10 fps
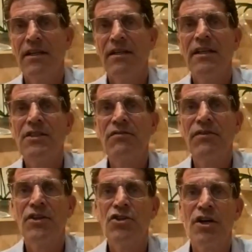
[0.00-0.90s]
Let's
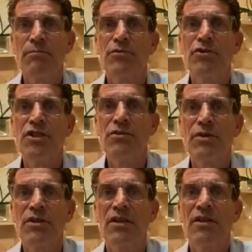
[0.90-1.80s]
finish up just
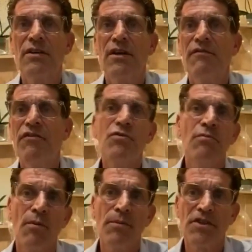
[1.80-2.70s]
with a few
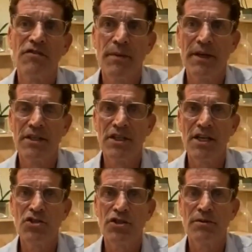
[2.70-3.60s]
moments of
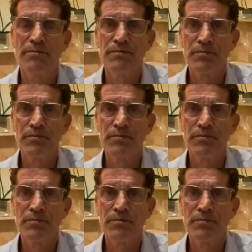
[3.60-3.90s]
meditation,